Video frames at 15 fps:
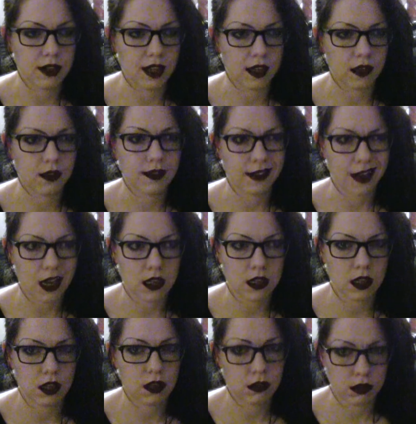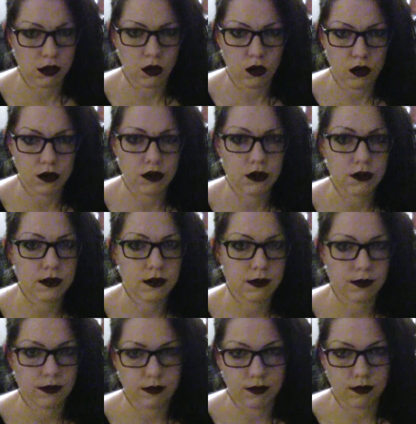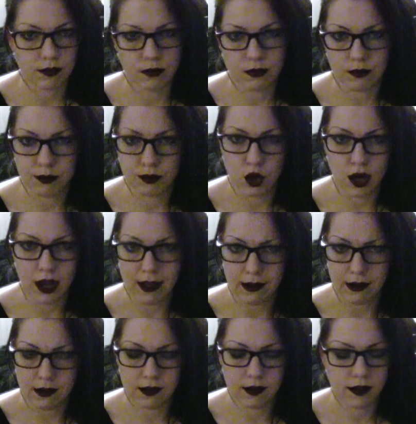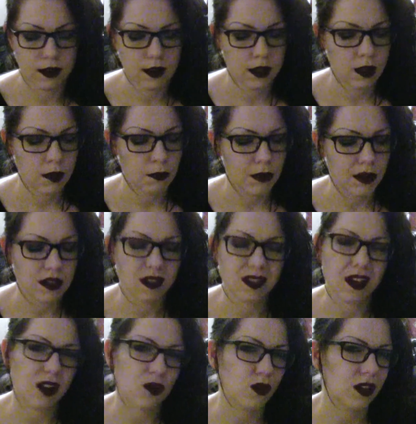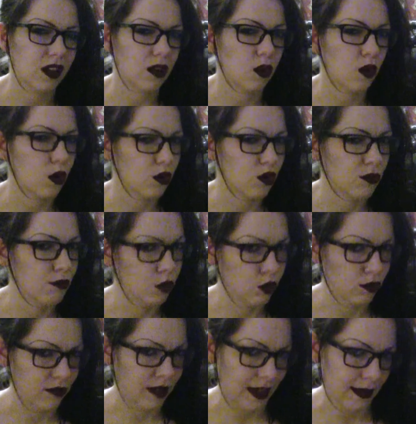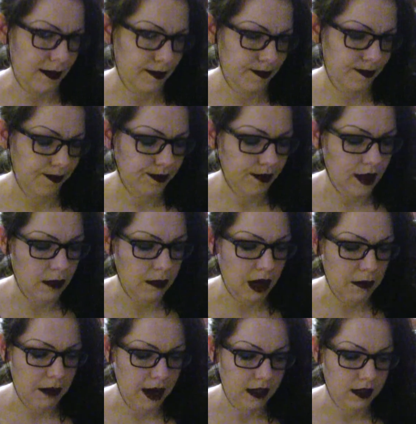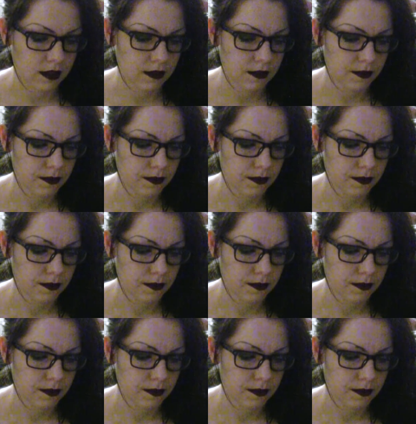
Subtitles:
like classic horror, put in. But it's not really a horror movie, in my mind.